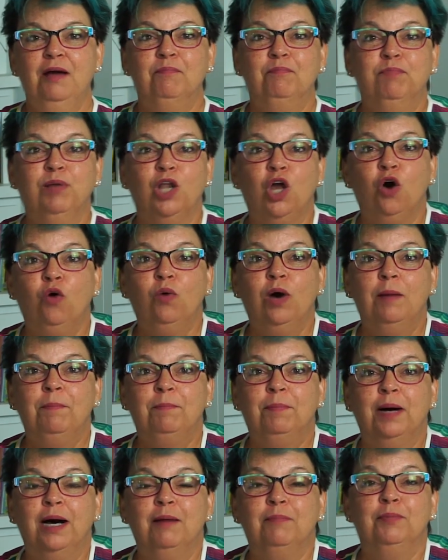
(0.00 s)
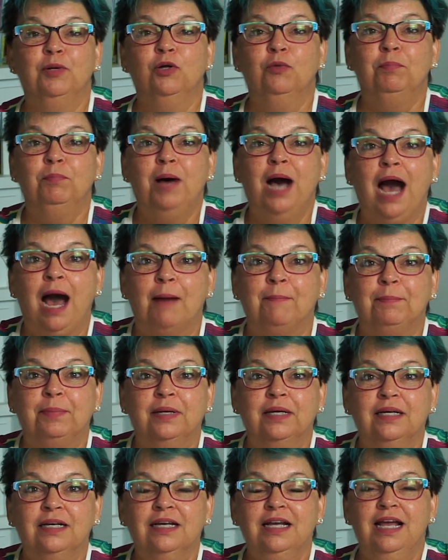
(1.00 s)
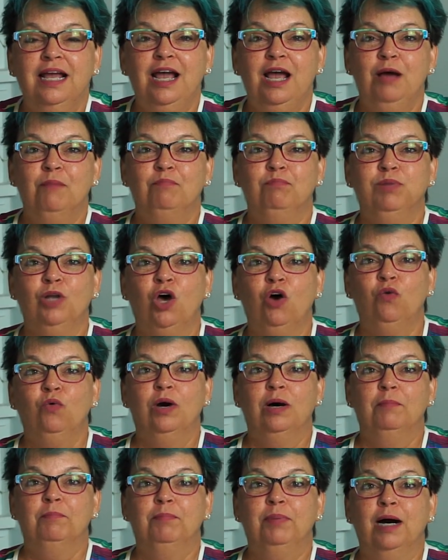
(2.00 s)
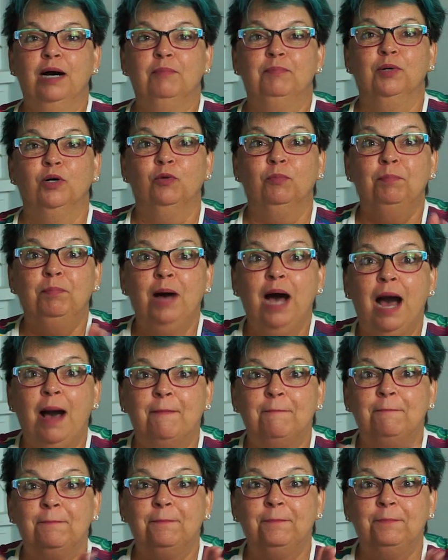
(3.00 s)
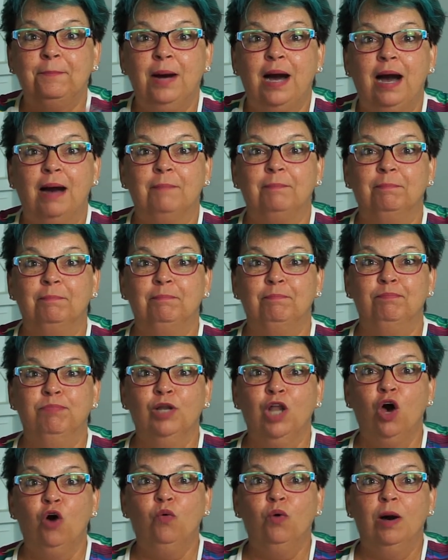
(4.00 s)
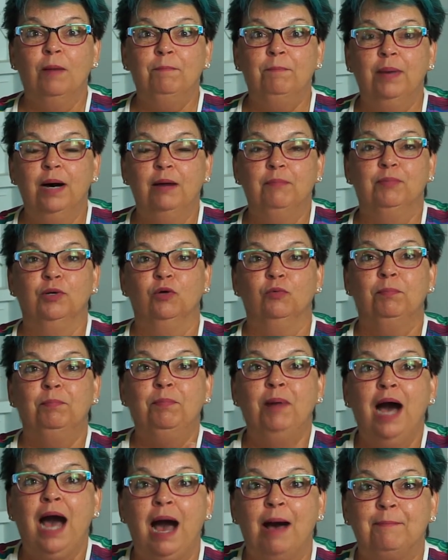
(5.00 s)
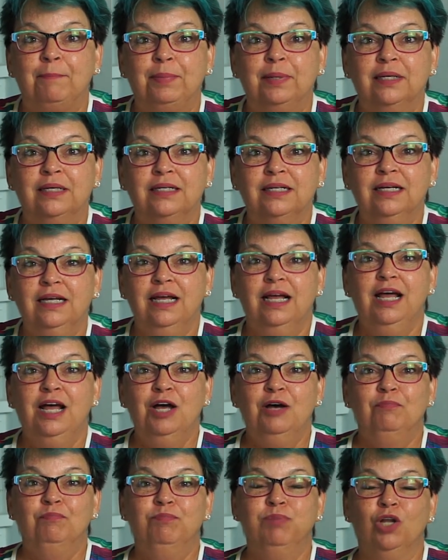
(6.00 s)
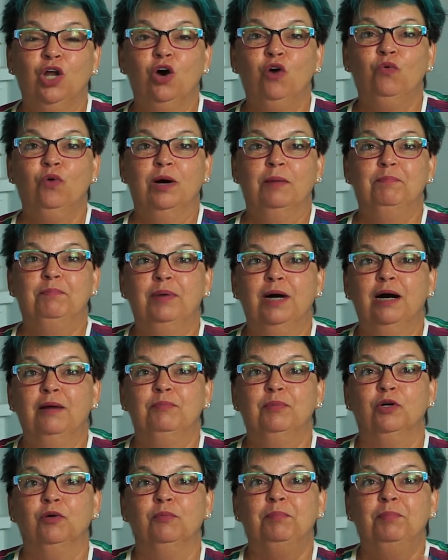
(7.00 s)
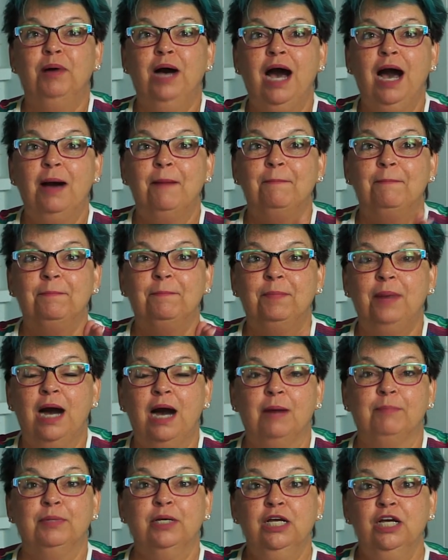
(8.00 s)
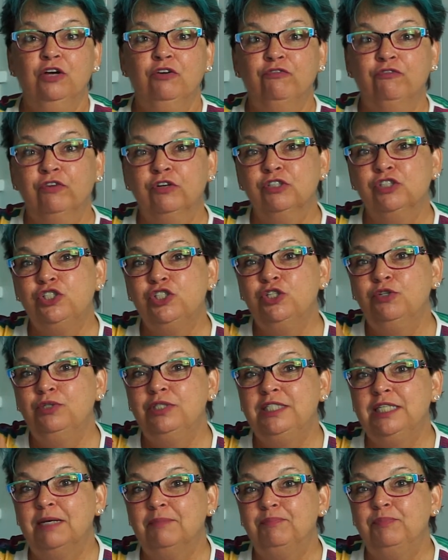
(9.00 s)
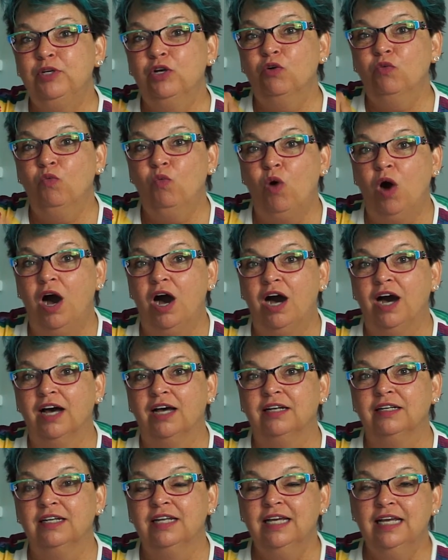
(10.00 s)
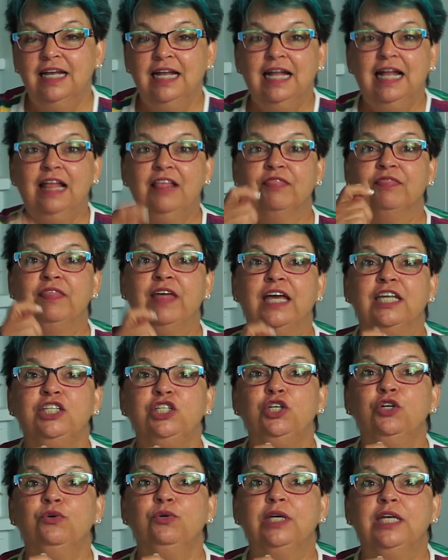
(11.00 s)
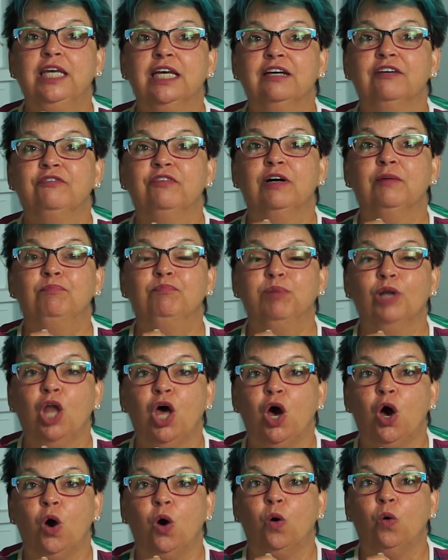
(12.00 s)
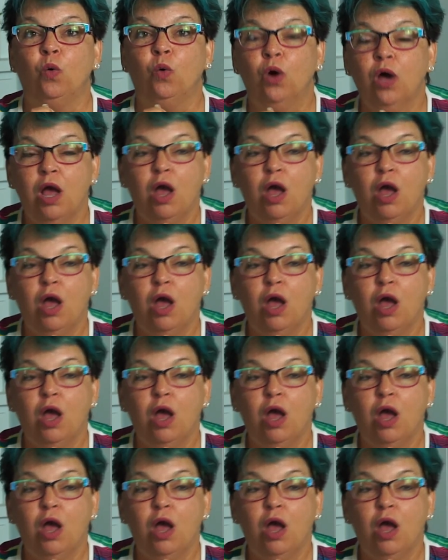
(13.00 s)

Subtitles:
Blow a bubble, pop. Blow a bubble, pop, pop. Blow a bubble, pop. Blow a bubble, pop, pop. First you dip your wand, then you give a blow.